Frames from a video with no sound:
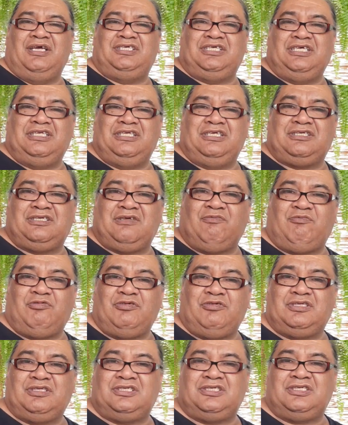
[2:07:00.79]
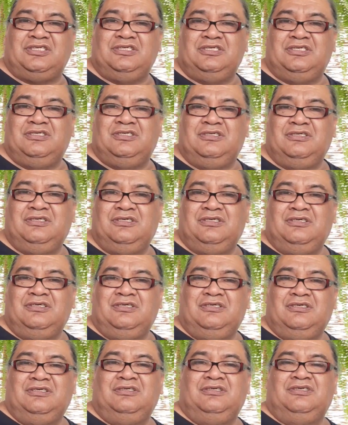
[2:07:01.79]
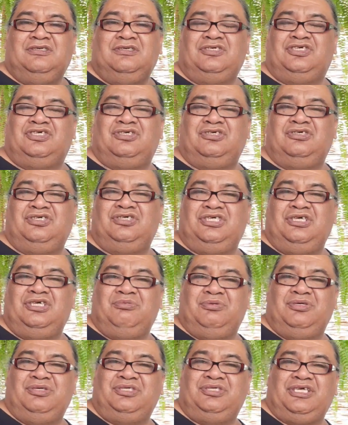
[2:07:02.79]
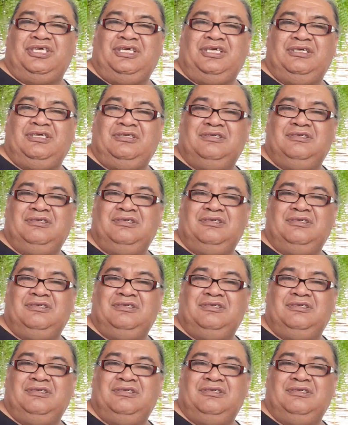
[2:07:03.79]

see the difference. Susie Weezy,